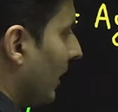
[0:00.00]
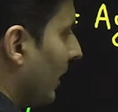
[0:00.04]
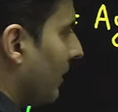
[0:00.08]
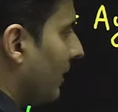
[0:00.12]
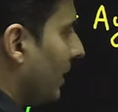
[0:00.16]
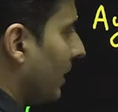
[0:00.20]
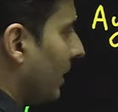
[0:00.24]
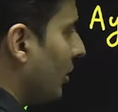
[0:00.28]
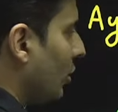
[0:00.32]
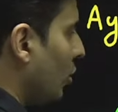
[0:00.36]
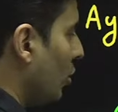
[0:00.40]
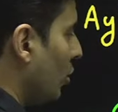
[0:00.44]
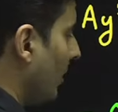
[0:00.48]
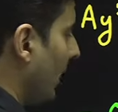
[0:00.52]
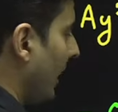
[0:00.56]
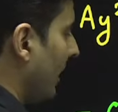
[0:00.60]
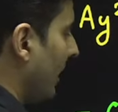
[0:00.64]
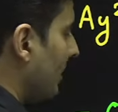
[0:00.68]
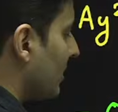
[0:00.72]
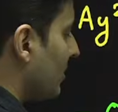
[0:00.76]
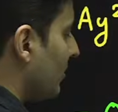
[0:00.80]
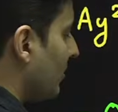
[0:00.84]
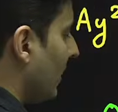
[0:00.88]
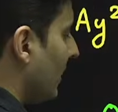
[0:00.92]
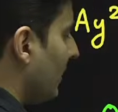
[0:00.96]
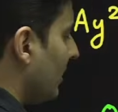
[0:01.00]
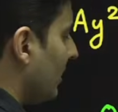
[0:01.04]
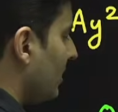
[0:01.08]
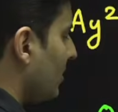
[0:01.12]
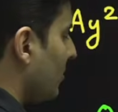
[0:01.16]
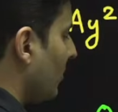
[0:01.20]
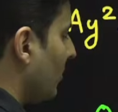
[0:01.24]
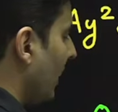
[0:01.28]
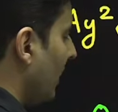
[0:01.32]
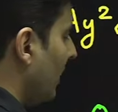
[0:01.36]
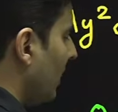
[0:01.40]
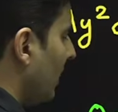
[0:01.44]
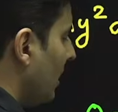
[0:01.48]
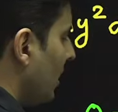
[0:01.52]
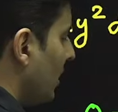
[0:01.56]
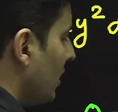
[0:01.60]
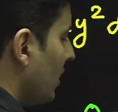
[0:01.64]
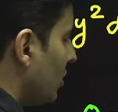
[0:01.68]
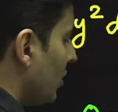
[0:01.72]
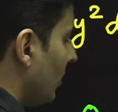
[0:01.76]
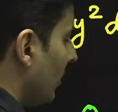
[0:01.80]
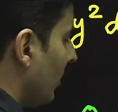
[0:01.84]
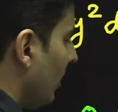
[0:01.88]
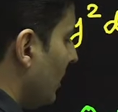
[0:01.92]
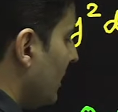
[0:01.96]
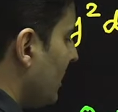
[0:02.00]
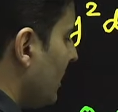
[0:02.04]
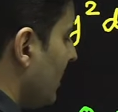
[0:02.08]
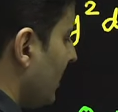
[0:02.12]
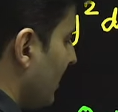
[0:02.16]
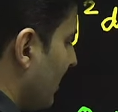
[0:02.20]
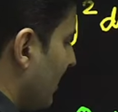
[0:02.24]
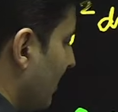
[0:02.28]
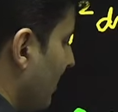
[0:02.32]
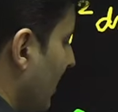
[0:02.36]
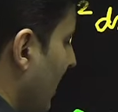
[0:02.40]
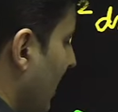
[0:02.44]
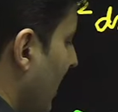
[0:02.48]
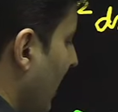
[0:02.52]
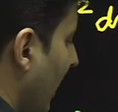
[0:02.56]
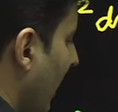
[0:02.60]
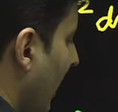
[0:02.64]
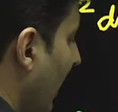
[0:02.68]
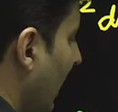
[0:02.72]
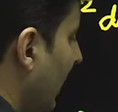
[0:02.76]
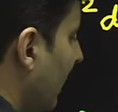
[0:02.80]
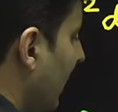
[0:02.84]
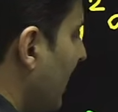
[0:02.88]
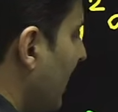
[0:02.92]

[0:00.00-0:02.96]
2 minus 1 is 1. So it will just be AD